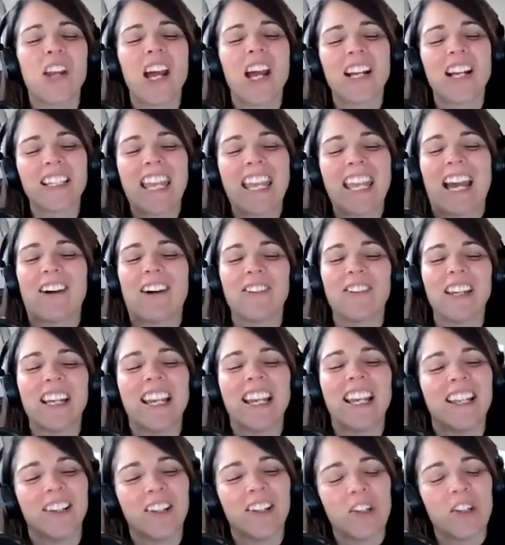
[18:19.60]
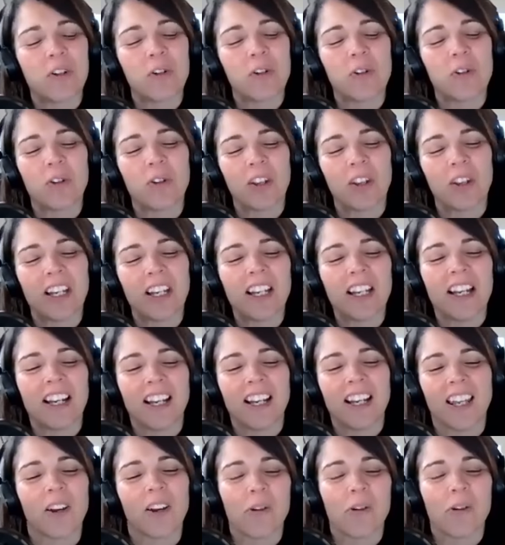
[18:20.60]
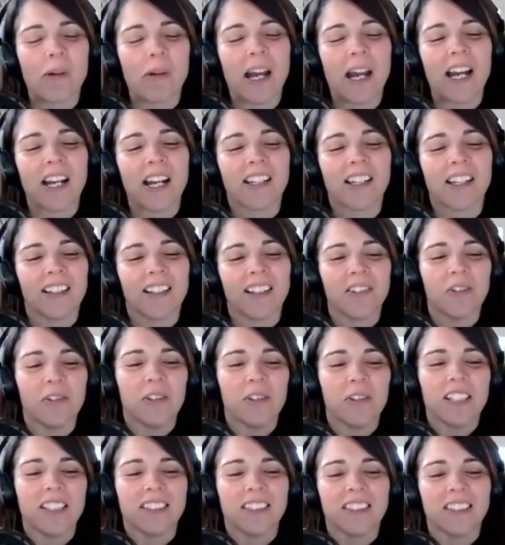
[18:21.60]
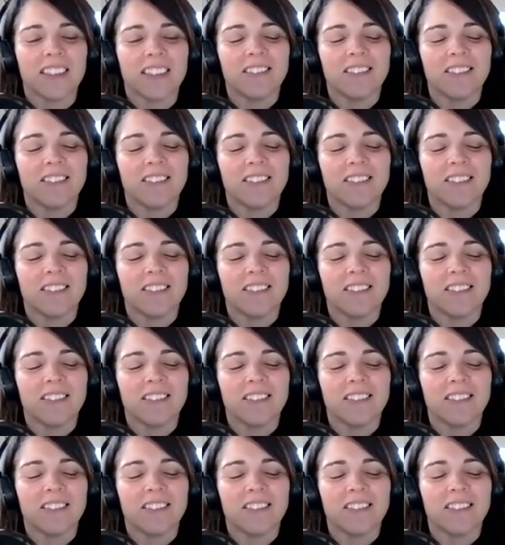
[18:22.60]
not counting it. You're like, I gotta go back and do this.